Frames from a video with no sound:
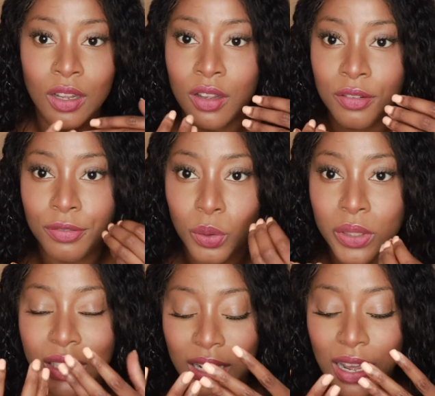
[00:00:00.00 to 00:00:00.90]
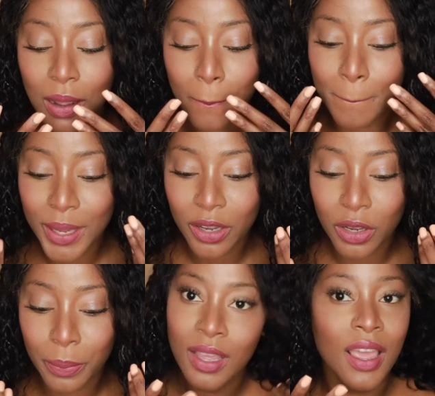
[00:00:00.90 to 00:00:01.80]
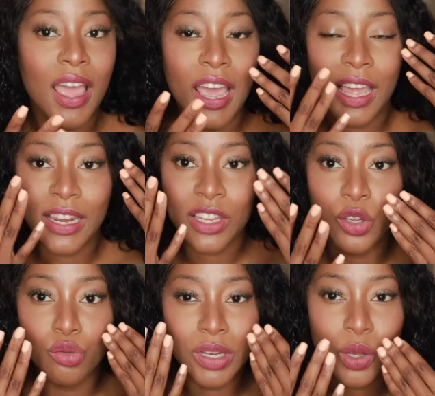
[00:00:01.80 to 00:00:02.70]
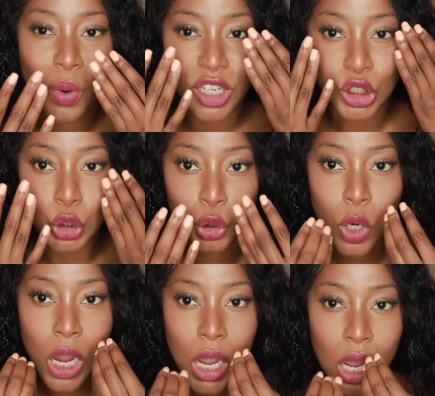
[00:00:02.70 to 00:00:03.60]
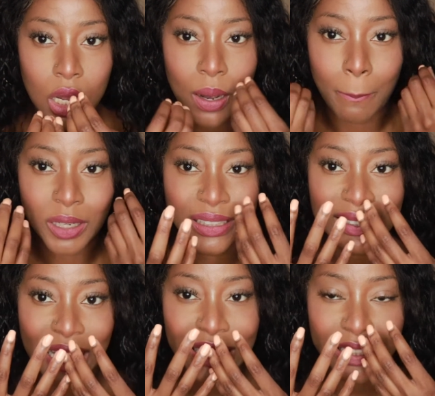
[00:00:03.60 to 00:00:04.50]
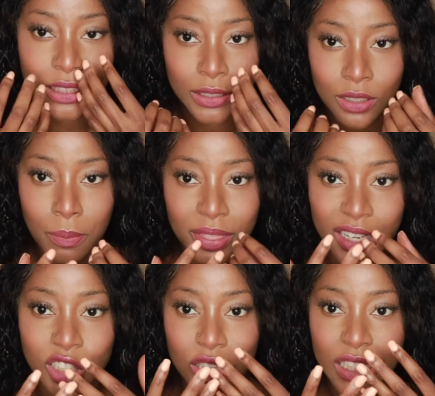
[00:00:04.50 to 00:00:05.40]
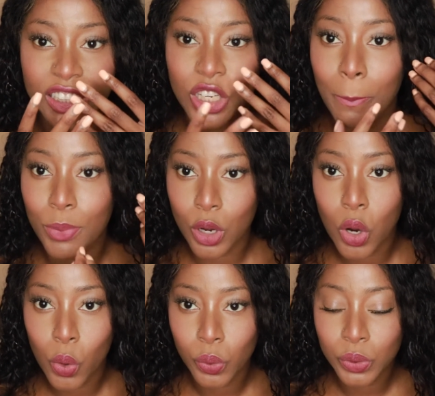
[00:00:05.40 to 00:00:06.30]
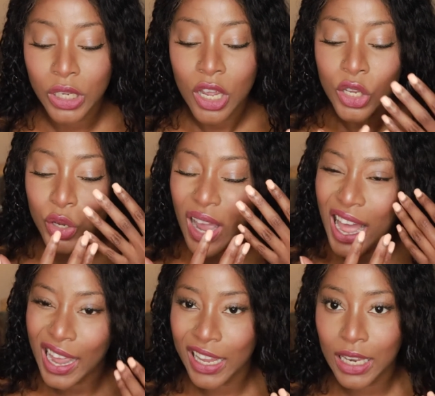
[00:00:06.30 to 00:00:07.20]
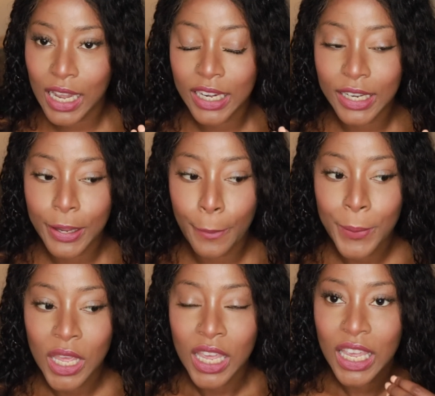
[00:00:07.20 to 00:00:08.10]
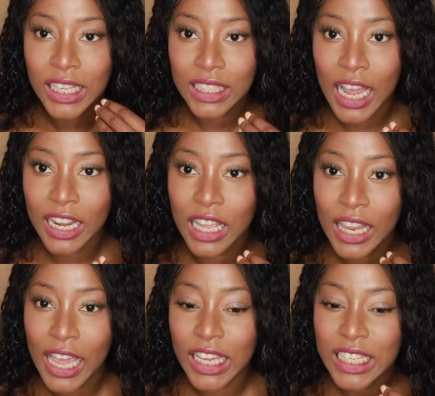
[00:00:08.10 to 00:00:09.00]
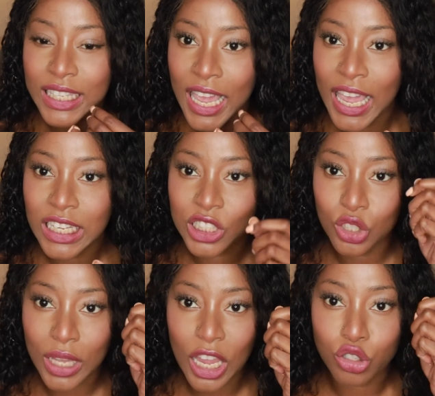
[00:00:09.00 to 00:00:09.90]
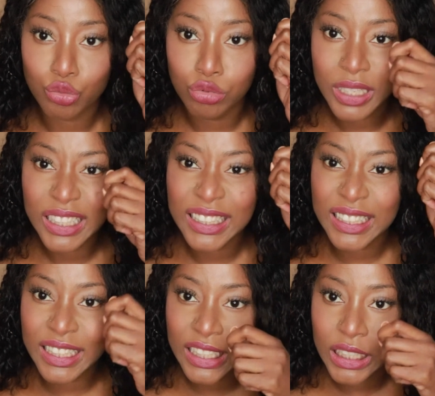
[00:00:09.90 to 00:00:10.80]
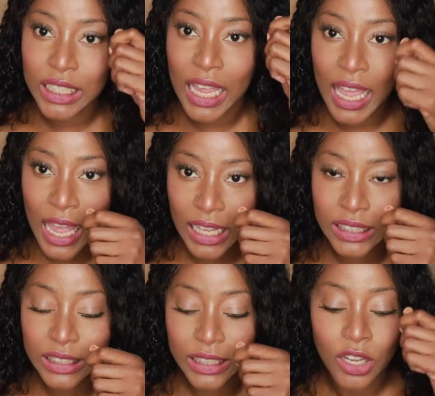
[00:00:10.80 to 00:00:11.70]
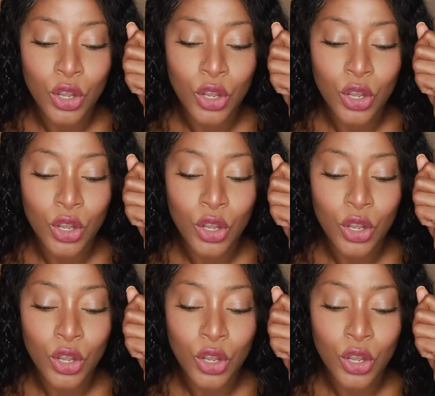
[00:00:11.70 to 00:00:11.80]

fluid makeup and you really want to draw on a precise something such as your brows, your eyeliner, it's kind of like it takes like really skilled hands